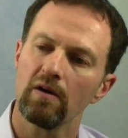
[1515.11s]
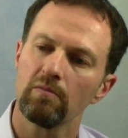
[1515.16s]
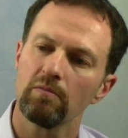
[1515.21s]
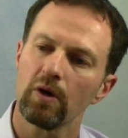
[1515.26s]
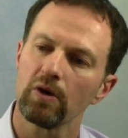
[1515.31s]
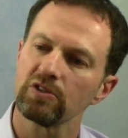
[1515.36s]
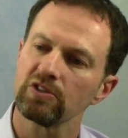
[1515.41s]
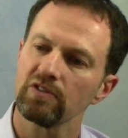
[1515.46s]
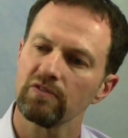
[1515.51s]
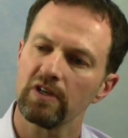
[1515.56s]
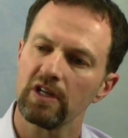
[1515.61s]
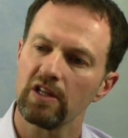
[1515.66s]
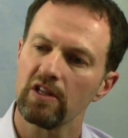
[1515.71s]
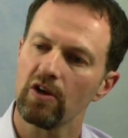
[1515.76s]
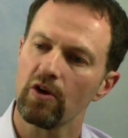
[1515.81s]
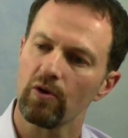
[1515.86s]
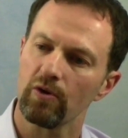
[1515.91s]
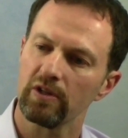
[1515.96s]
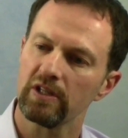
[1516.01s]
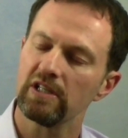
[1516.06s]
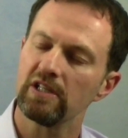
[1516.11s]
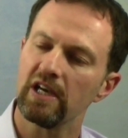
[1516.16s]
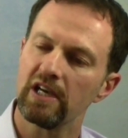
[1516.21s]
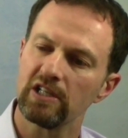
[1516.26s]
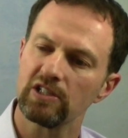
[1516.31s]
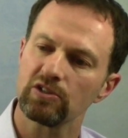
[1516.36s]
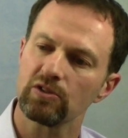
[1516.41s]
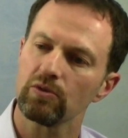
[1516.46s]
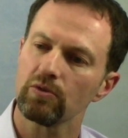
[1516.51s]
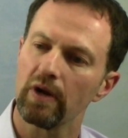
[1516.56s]
Most of it in the early
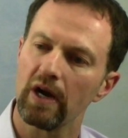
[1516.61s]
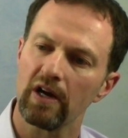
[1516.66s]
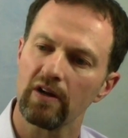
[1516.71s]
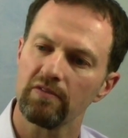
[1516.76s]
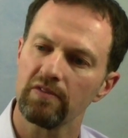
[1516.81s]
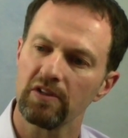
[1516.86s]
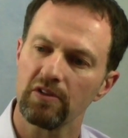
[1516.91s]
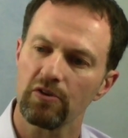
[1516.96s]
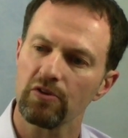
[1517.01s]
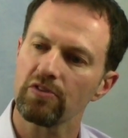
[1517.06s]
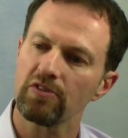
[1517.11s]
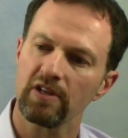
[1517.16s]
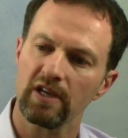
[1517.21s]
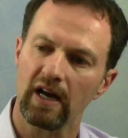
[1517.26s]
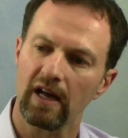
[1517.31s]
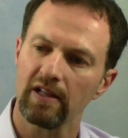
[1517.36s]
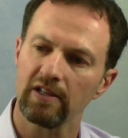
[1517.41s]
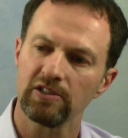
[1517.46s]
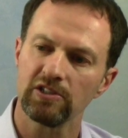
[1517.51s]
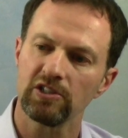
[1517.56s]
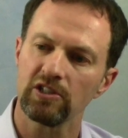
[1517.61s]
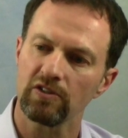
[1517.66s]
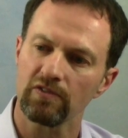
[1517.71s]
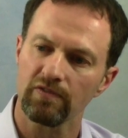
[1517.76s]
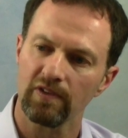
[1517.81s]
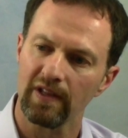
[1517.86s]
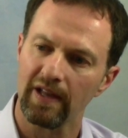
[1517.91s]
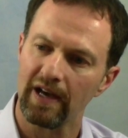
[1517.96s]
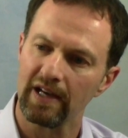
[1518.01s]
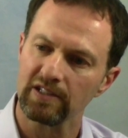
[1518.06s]
days grew out of either theology or
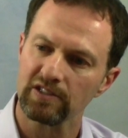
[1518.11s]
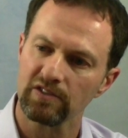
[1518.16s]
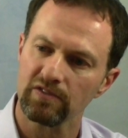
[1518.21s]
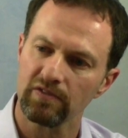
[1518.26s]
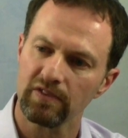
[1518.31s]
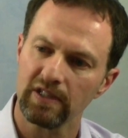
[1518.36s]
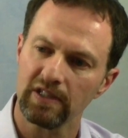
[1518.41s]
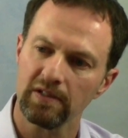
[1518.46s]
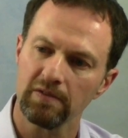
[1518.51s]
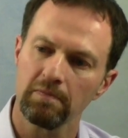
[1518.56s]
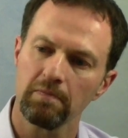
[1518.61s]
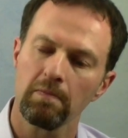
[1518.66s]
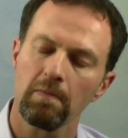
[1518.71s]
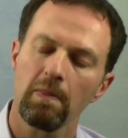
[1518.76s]
philosophy.